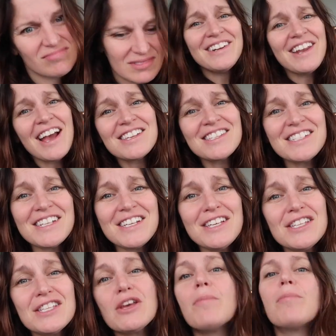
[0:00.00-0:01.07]
Next
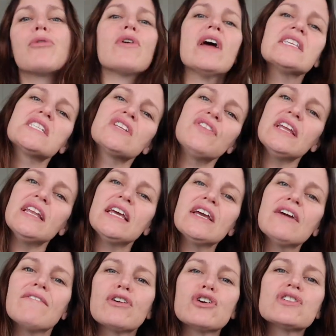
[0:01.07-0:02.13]
is
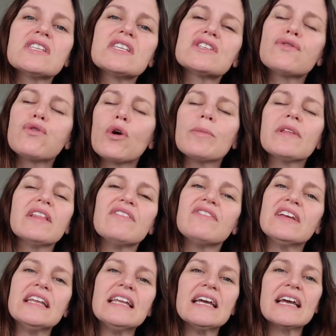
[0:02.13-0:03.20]
breastfeeding versus formula
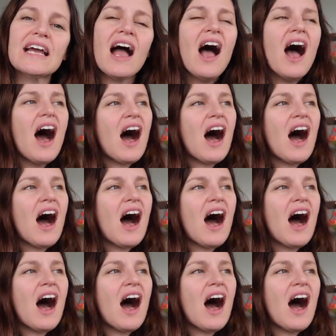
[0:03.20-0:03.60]
feeding.